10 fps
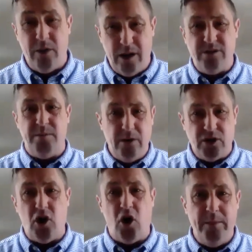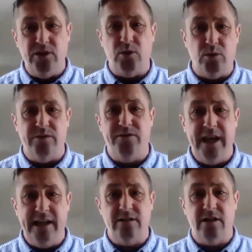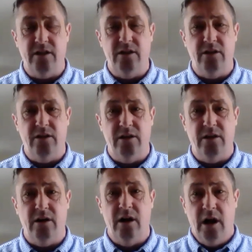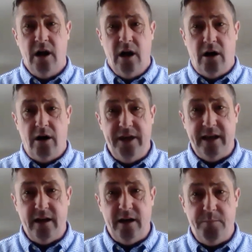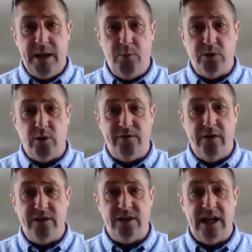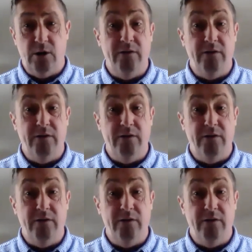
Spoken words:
Those are the most common sorts of things that I think people sort of oversee or